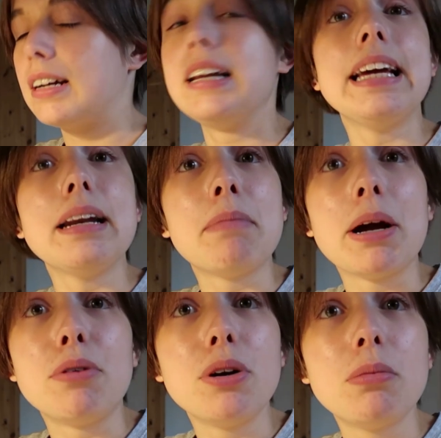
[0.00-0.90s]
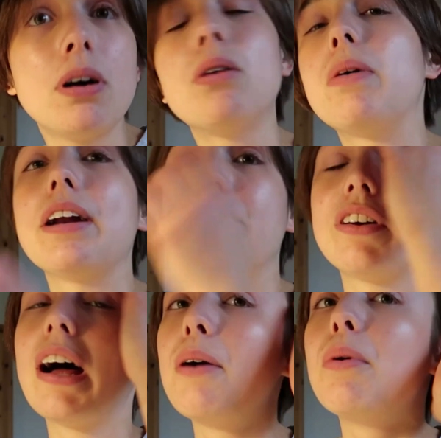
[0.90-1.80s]
clean my room,
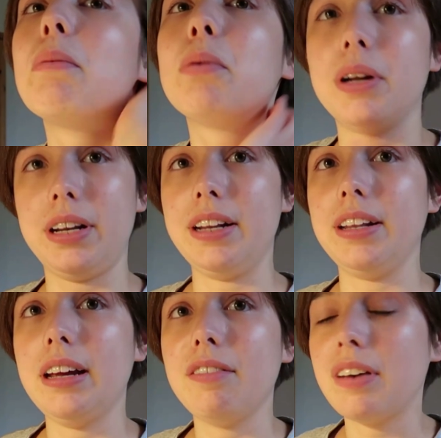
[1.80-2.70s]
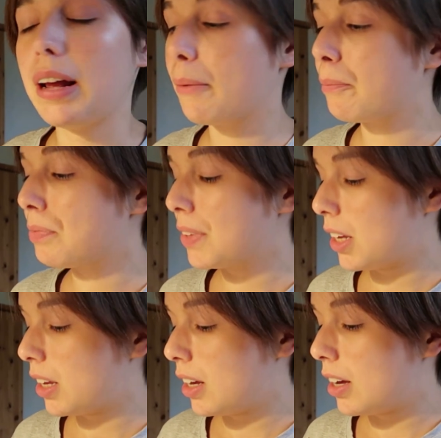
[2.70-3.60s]
whatever, I will put it in the evening.
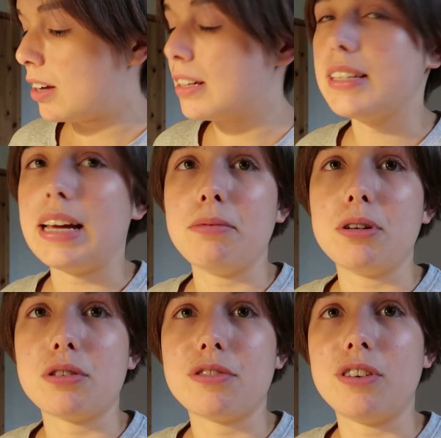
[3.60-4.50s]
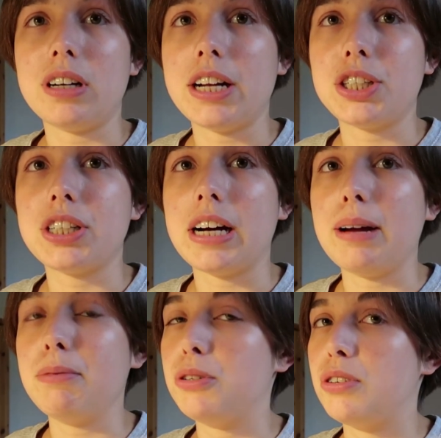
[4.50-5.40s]
Same goes for
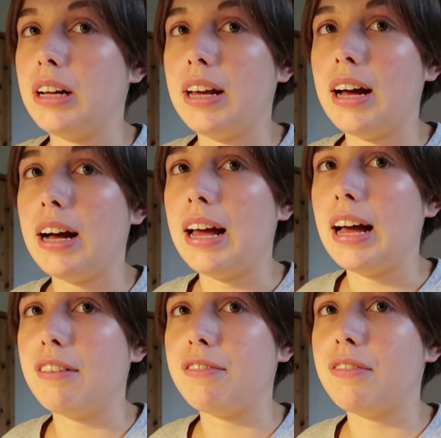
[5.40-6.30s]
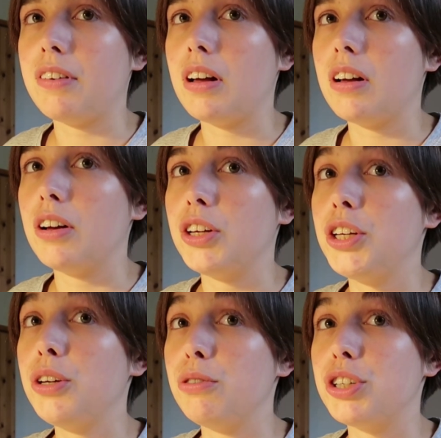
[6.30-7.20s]
lunchtime. Usually I have a
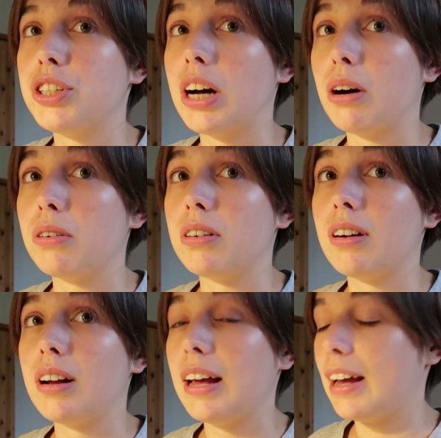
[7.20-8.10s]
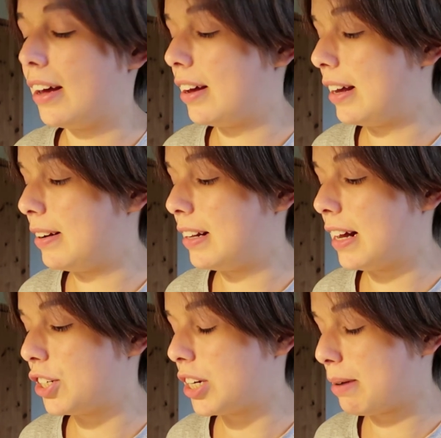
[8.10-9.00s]
huge down in the
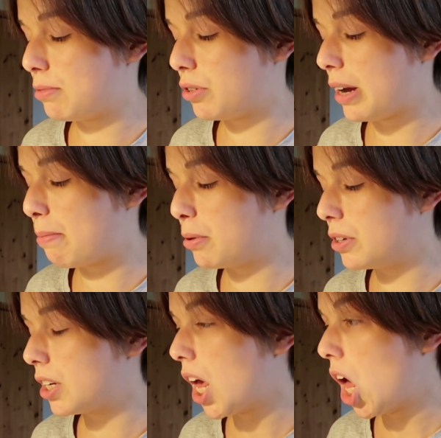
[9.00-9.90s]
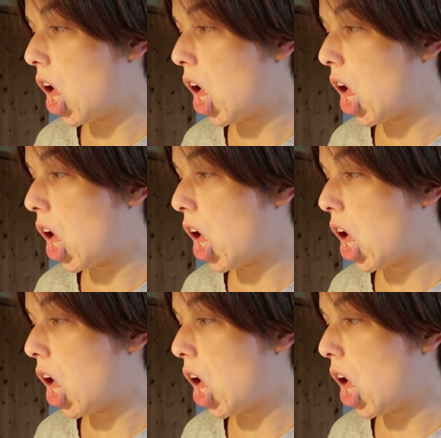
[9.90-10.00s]
lunchtime, so I put